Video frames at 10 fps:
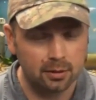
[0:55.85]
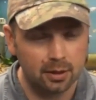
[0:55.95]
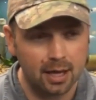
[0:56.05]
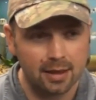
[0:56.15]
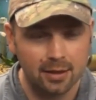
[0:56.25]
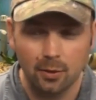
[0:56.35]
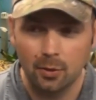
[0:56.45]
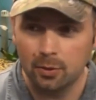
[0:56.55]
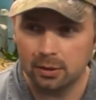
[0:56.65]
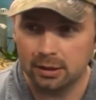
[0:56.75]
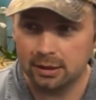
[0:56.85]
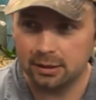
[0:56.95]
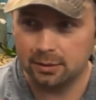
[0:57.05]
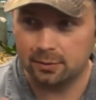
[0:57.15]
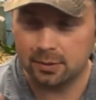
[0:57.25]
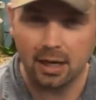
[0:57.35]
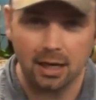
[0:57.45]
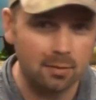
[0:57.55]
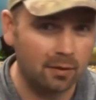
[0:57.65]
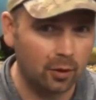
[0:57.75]
The only
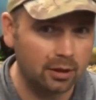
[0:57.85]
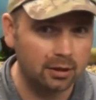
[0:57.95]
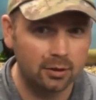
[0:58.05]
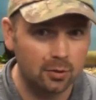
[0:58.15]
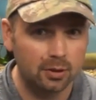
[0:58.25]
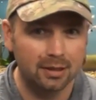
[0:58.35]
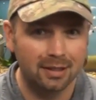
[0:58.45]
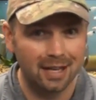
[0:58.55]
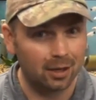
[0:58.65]
time I've got into doing